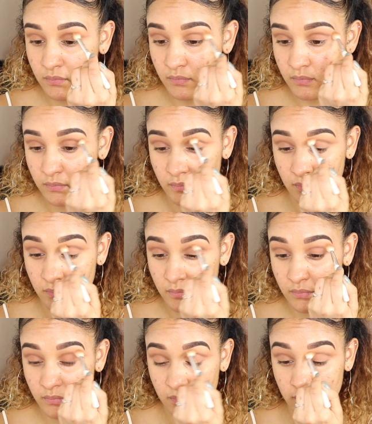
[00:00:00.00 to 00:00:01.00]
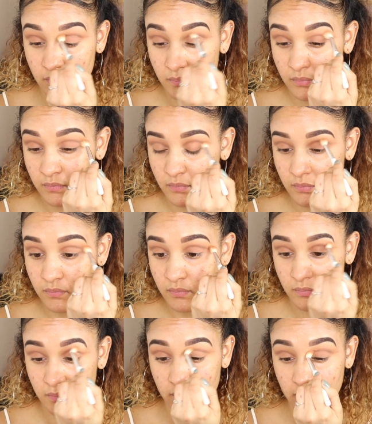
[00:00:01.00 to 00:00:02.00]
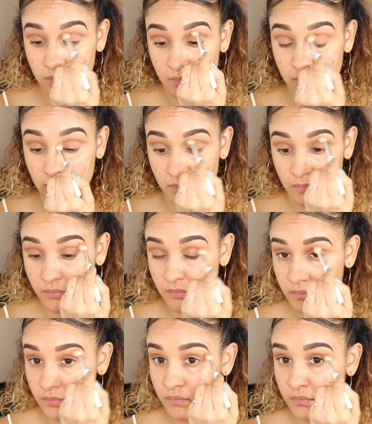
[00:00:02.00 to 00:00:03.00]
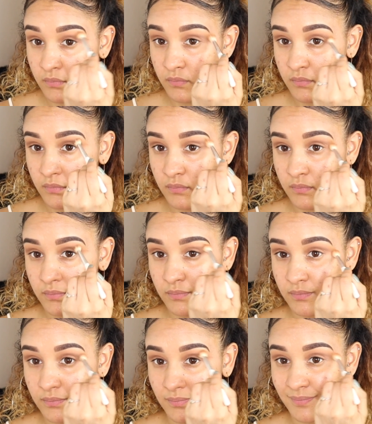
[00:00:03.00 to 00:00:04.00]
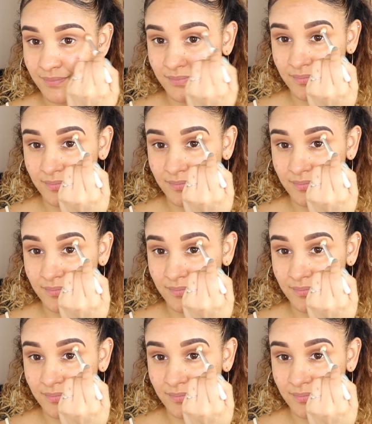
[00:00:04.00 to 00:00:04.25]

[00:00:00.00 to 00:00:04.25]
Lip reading: And then I just go back and blend it all together again because, like